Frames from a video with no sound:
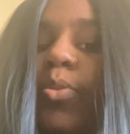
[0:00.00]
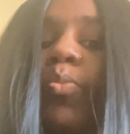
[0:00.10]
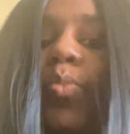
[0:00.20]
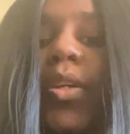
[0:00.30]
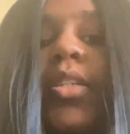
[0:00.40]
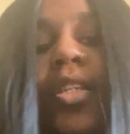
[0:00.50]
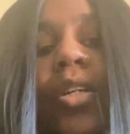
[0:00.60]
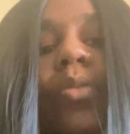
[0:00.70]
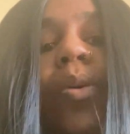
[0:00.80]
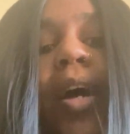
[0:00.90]
we
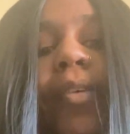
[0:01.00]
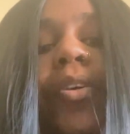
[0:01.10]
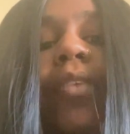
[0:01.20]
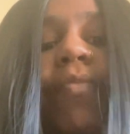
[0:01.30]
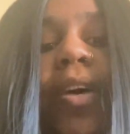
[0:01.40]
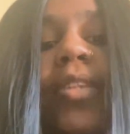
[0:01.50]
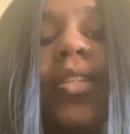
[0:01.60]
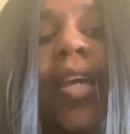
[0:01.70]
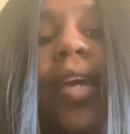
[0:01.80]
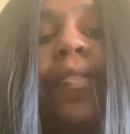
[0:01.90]
still have to
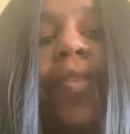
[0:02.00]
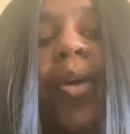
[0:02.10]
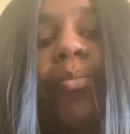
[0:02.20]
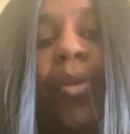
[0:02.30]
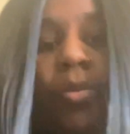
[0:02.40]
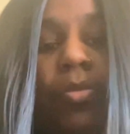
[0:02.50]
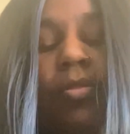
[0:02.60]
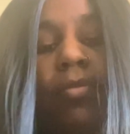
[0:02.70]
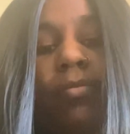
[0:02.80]
investigate that person."